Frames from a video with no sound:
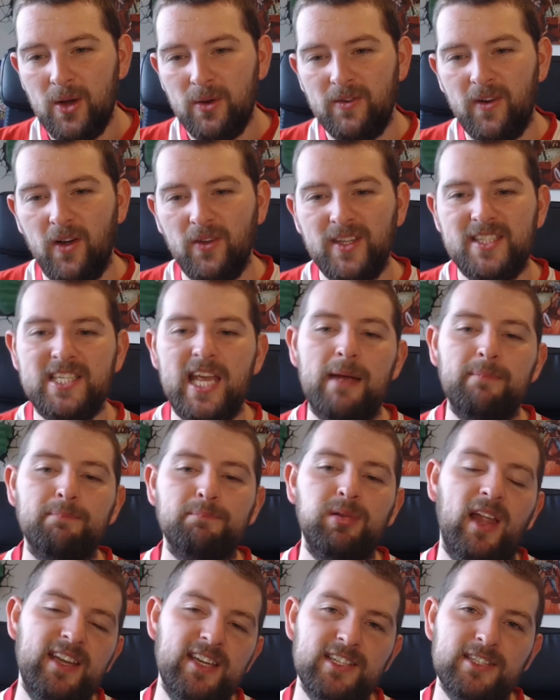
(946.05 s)
We're only 10
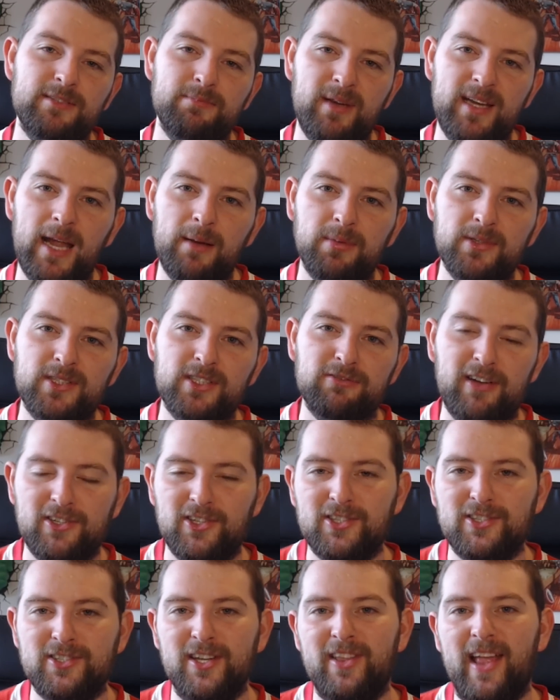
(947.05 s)
players being able to
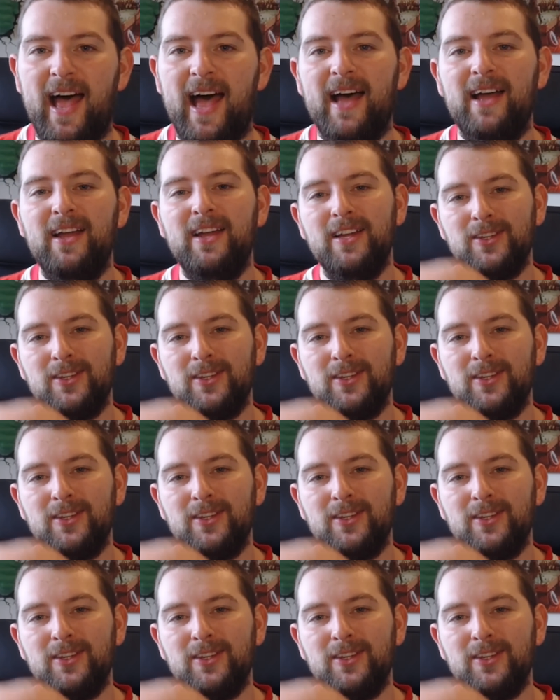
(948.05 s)
register that